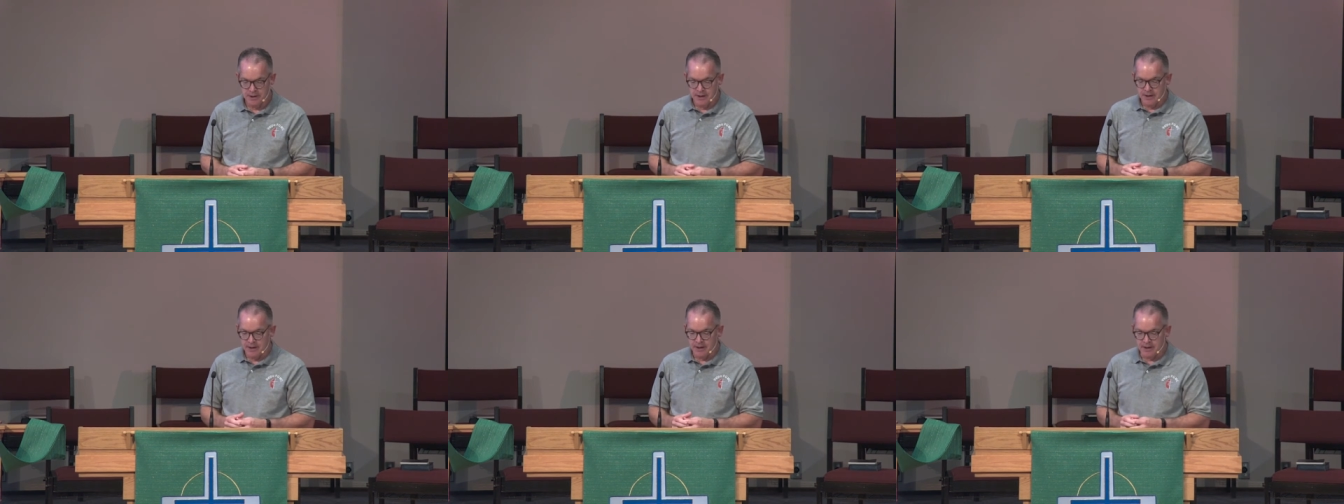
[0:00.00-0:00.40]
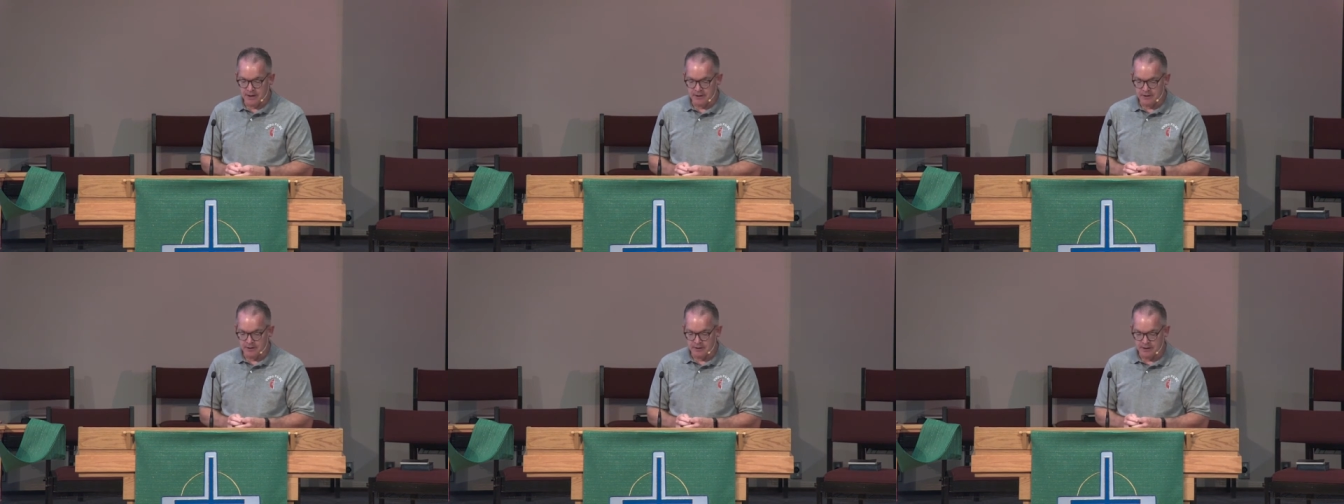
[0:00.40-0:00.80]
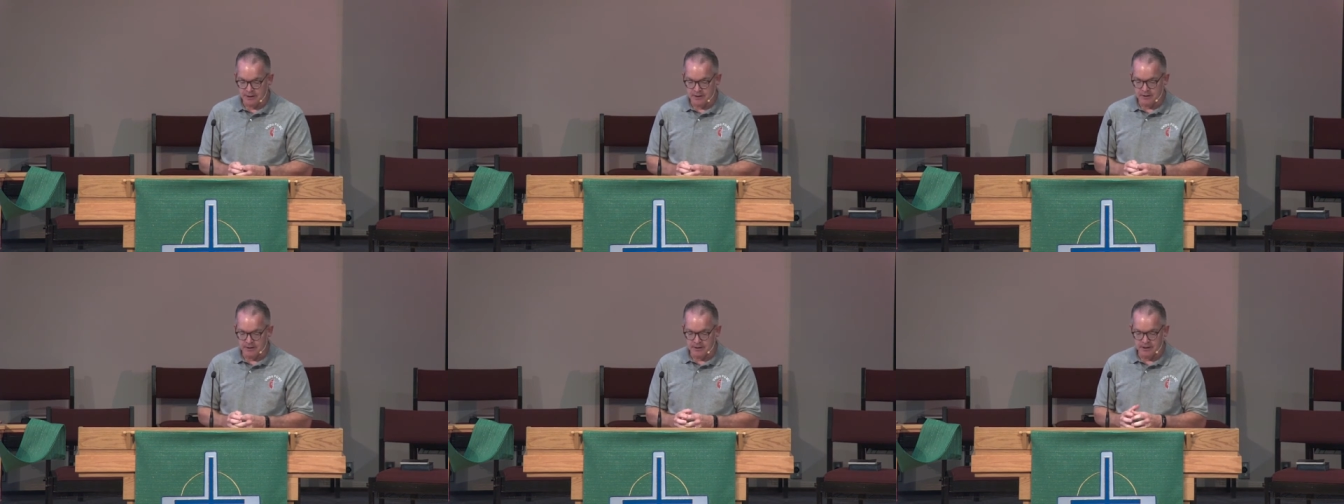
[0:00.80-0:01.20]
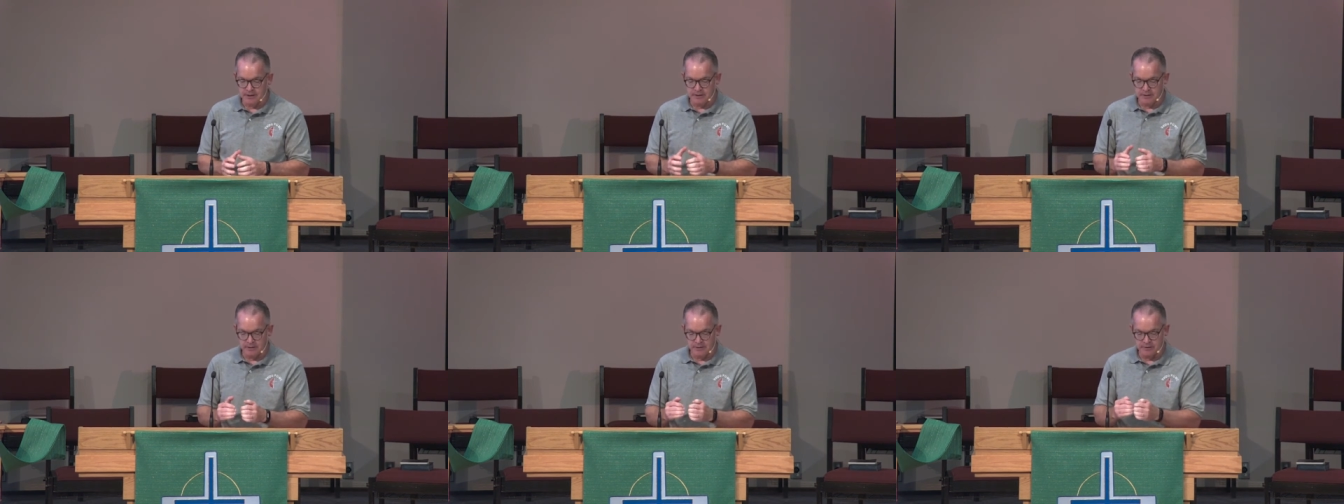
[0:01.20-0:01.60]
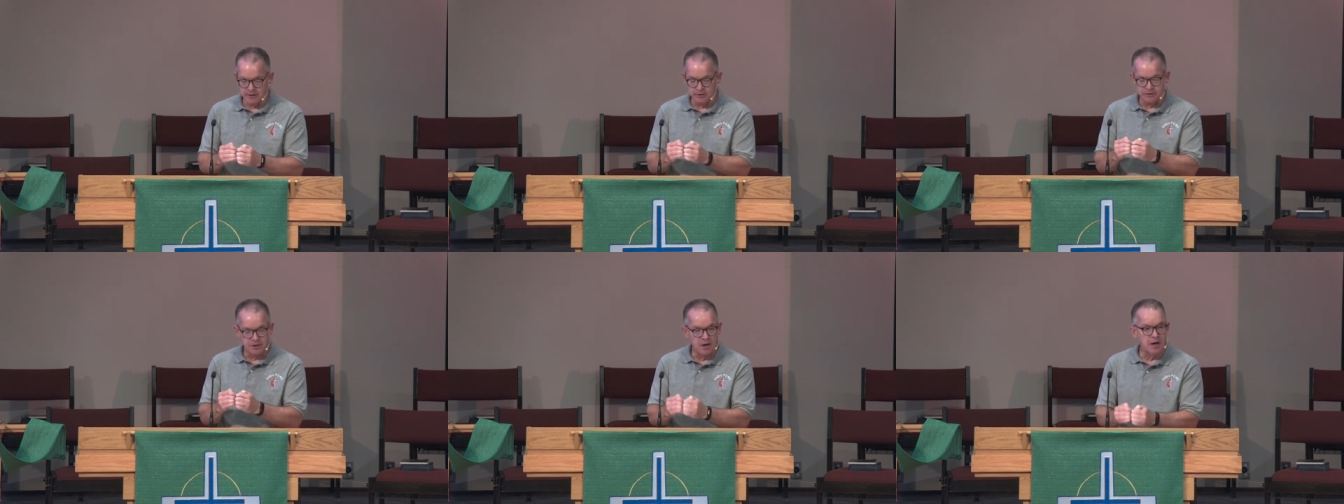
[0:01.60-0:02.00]
And, and, and there
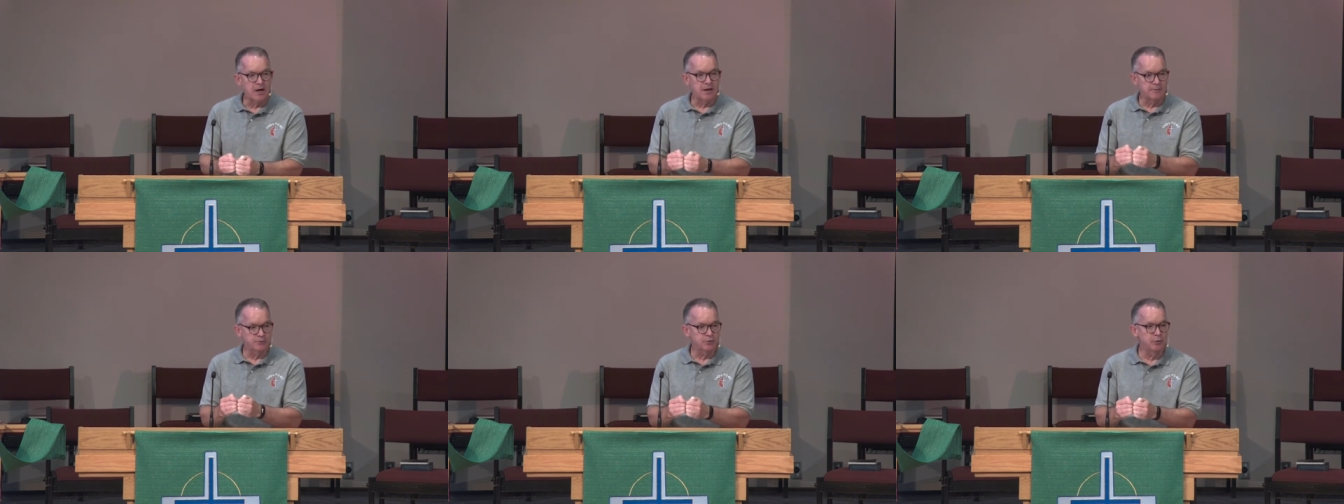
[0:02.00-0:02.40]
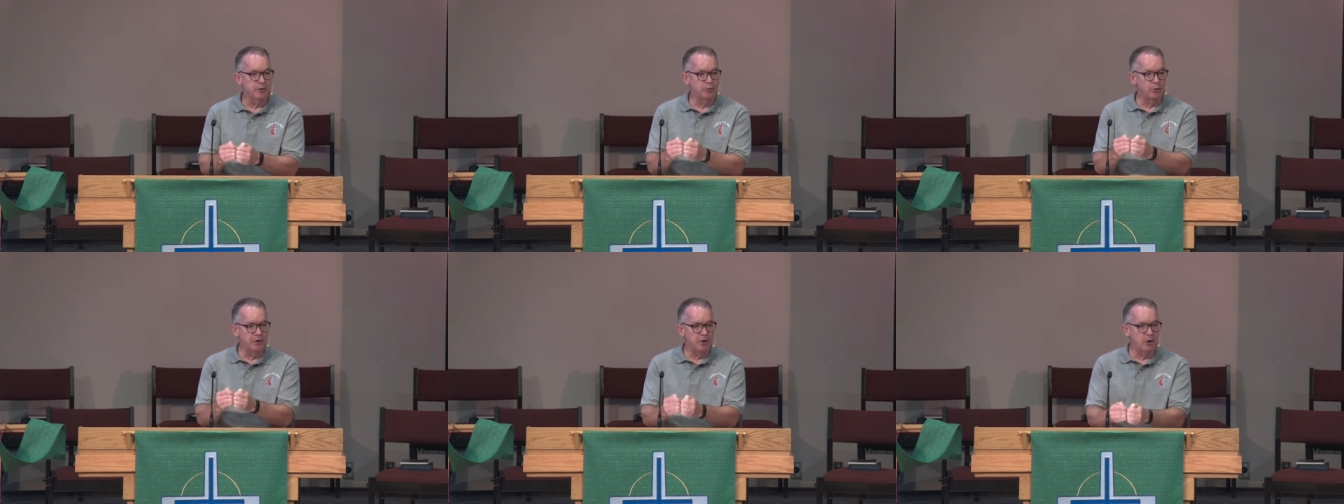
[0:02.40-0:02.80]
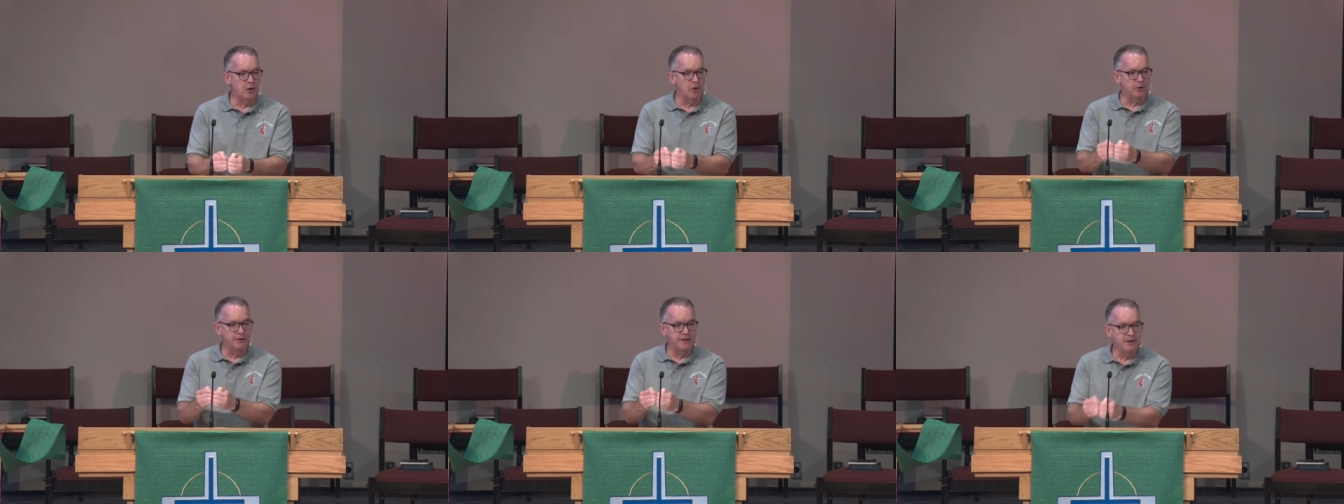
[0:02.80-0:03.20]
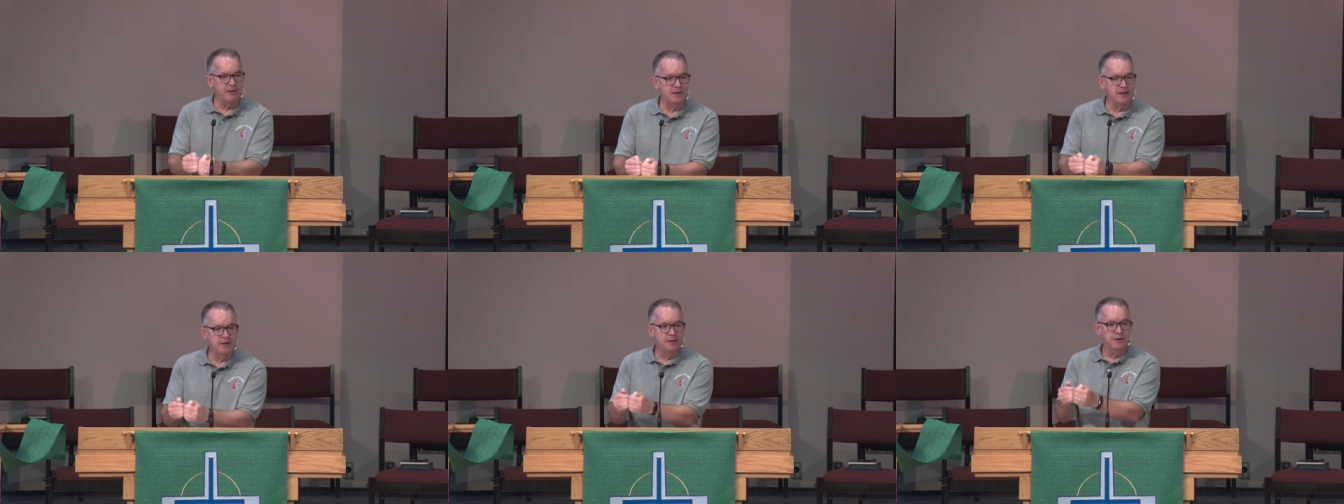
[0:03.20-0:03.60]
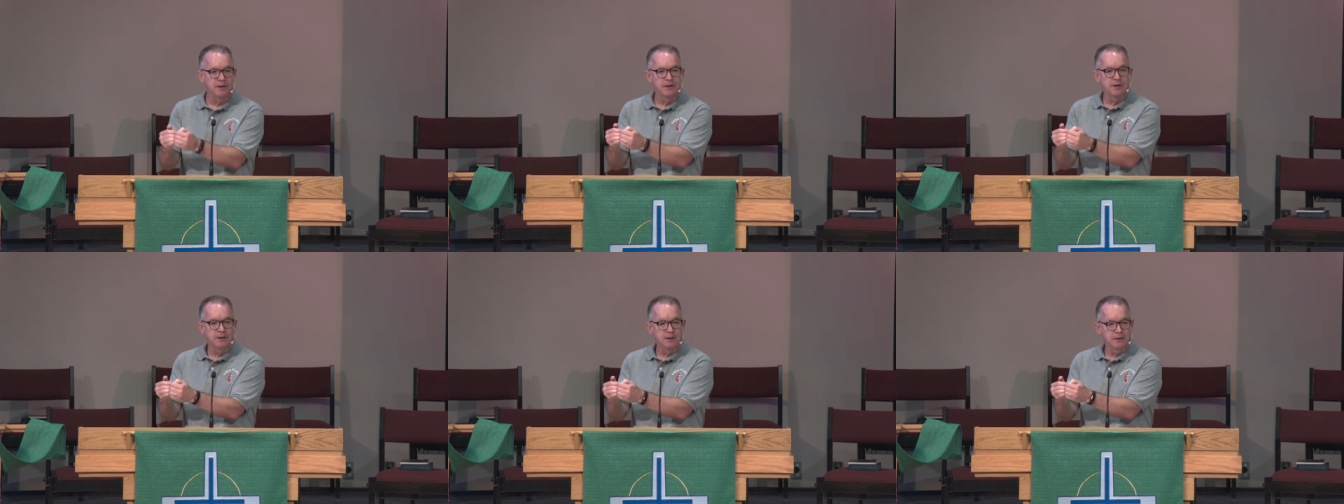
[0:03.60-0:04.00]
are times when we all need
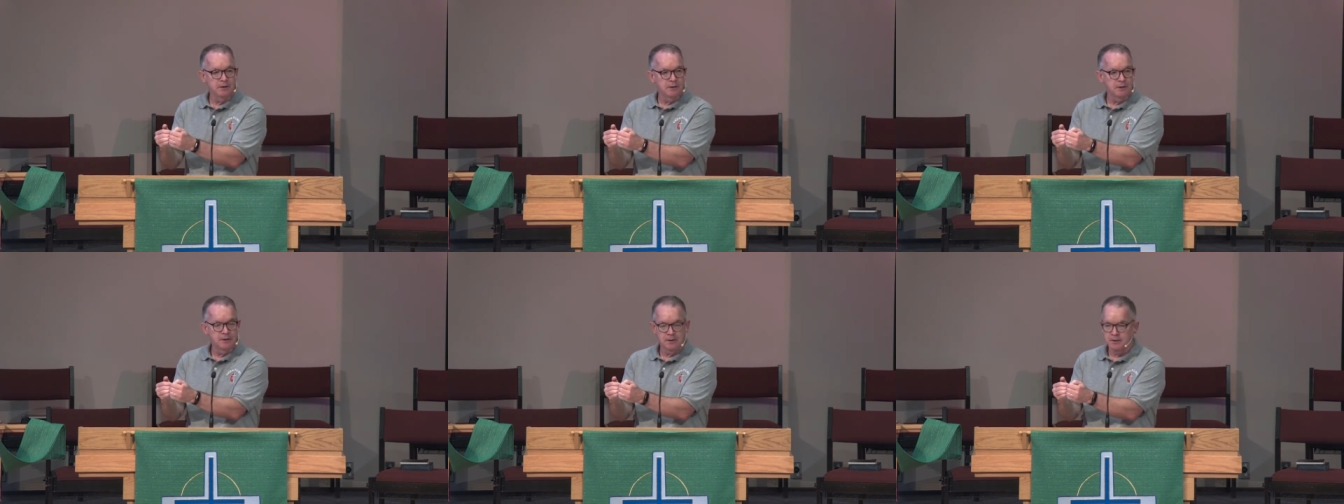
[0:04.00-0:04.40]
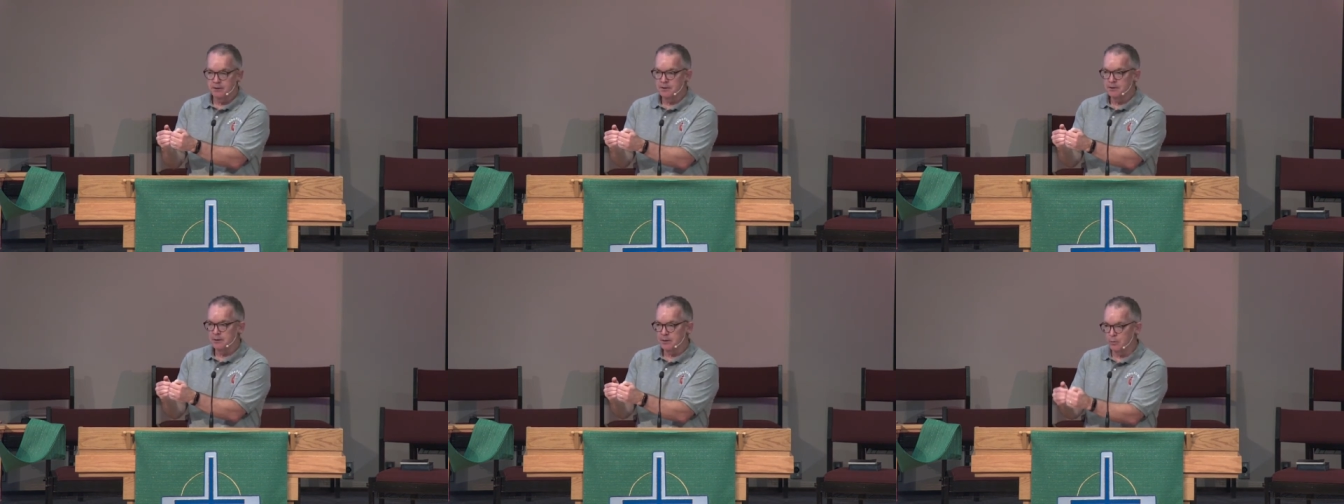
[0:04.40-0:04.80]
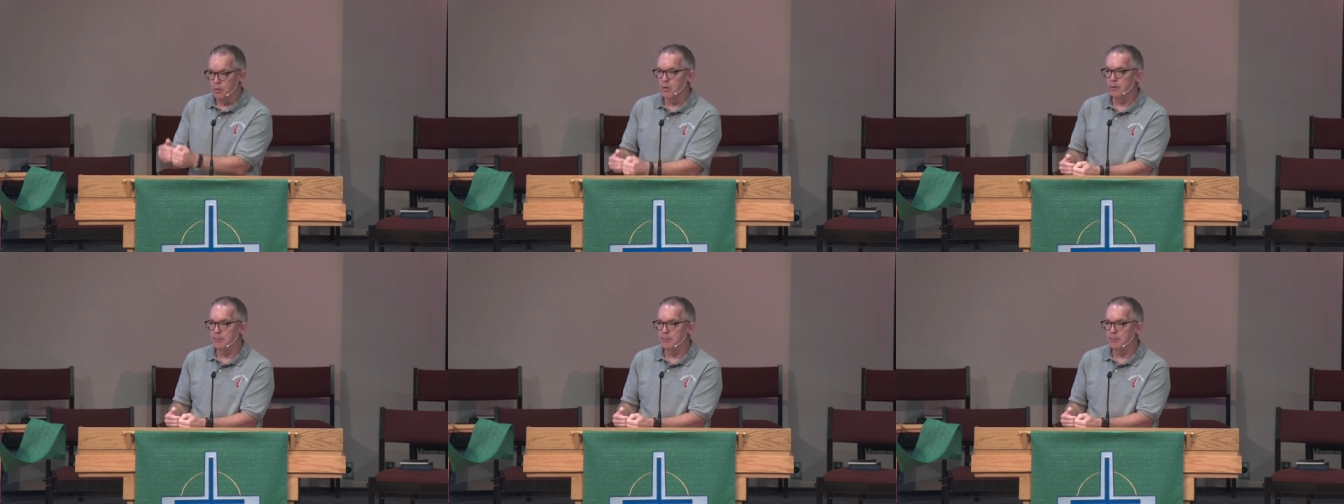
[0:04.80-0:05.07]
a warm